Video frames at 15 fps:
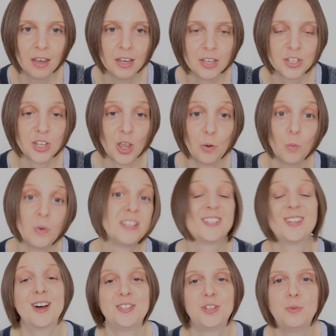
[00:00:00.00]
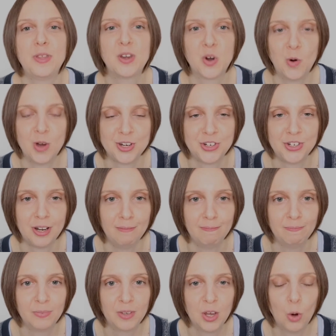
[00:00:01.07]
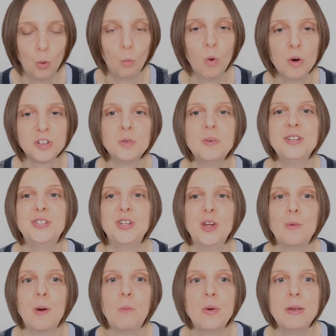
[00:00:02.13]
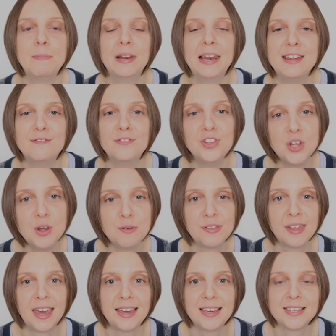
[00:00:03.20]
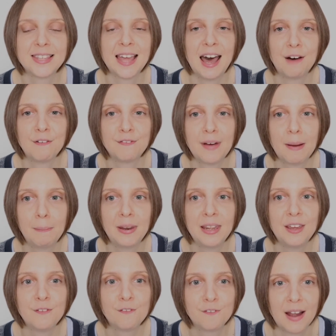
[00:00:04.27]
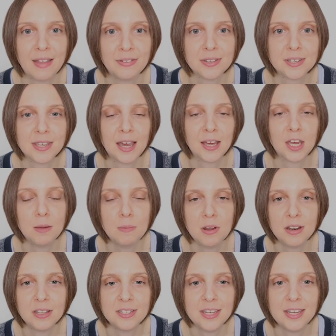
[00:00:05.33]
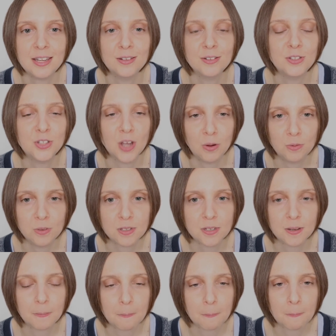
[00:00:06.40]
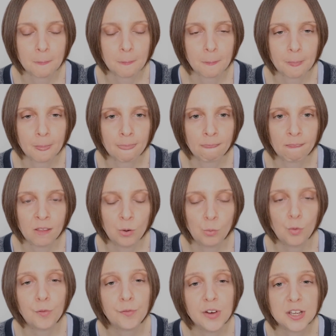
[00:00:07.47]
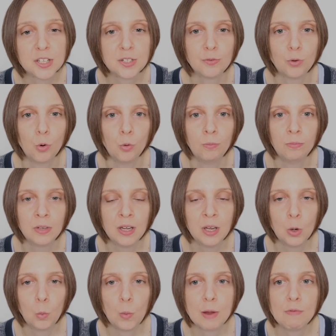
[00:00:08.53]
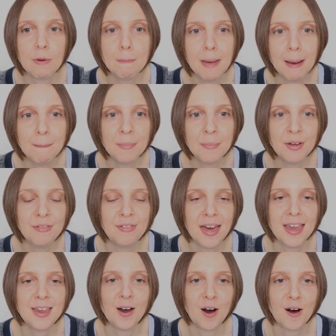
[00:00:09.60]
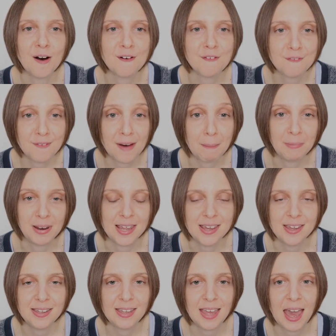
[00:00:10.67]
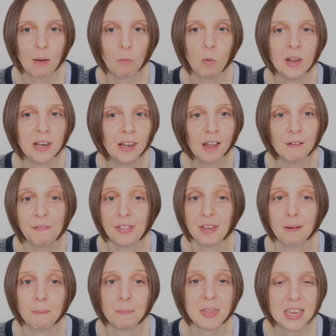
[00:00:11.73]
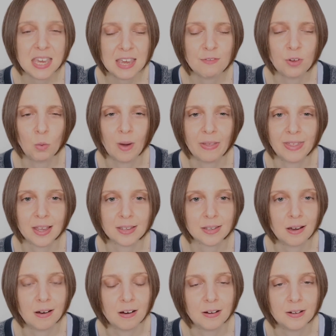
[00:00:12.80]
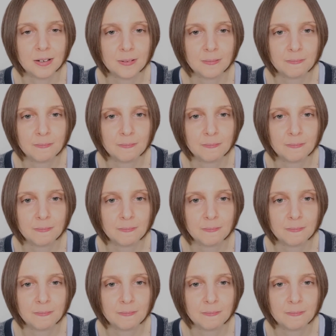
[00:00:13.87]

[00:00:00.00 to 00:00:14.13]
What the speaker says: So we started with a question. What do we do when we believe new things that our family, friends and community don't? Well, first of all, we remember they are family and we love them even when that's hard.